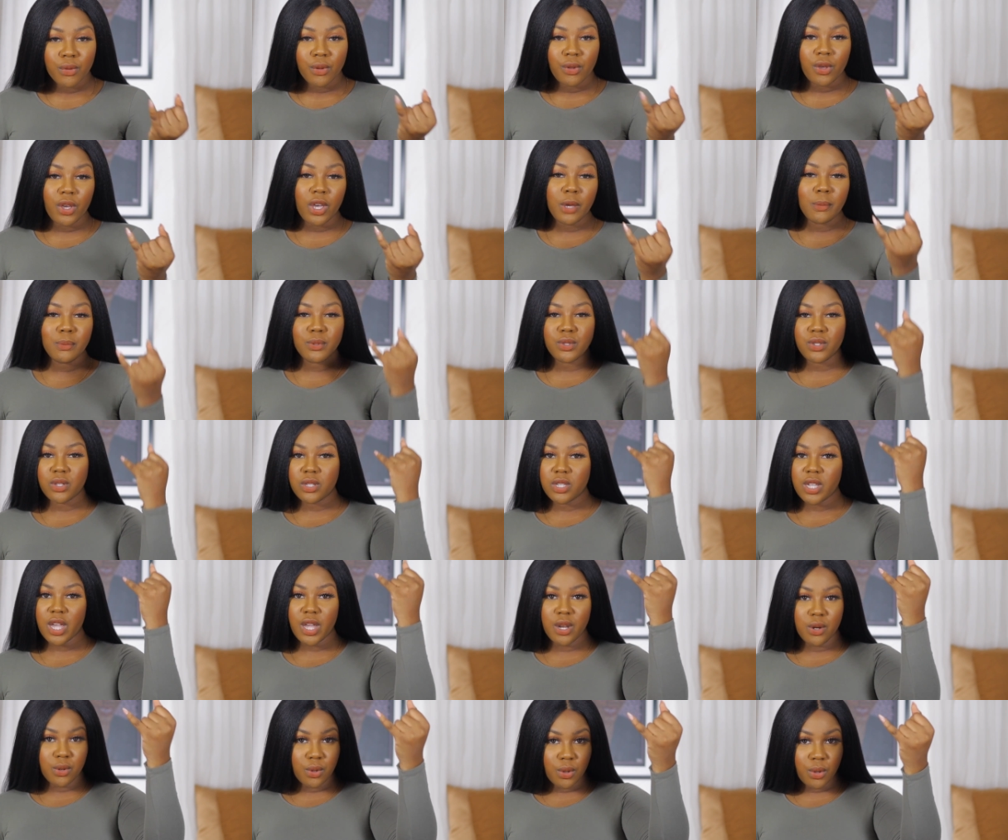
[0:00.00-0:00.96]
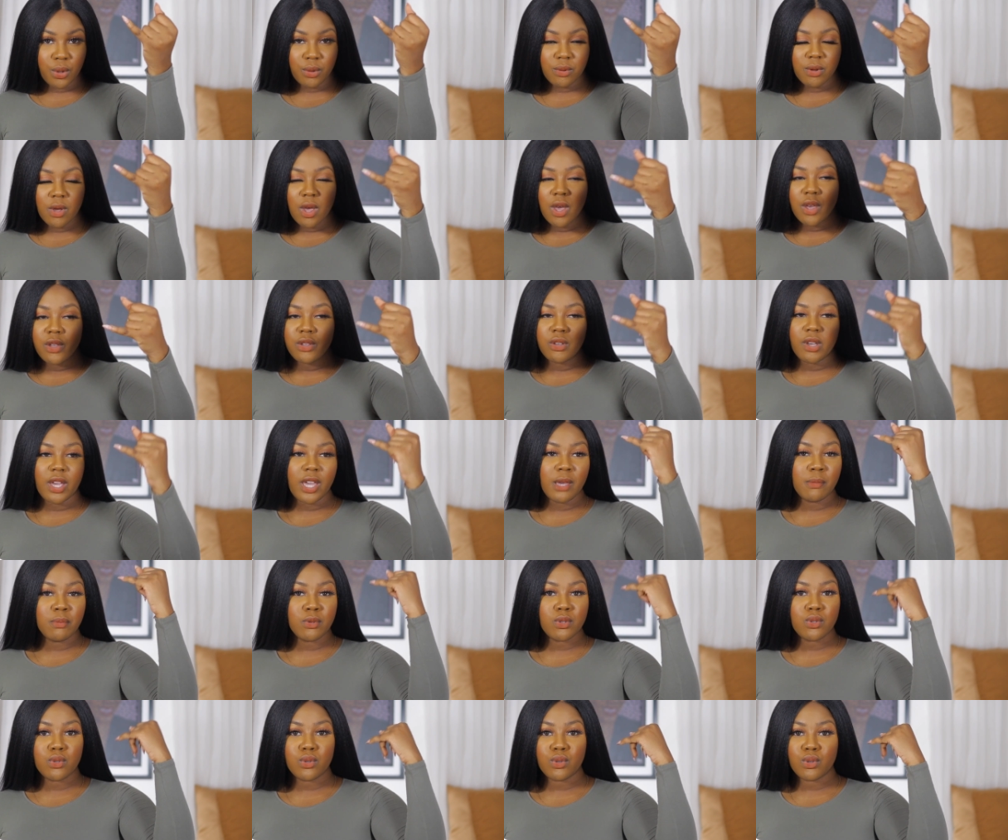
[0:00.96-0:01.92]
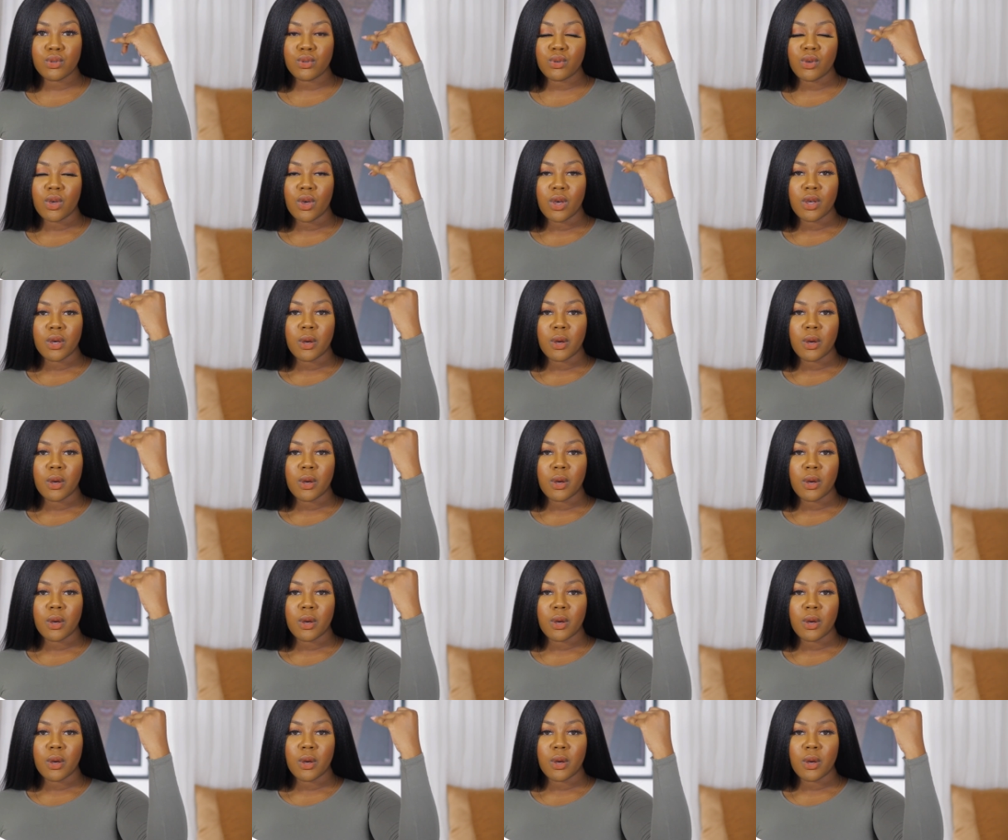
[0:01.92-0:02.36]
You're able to say no, you're able to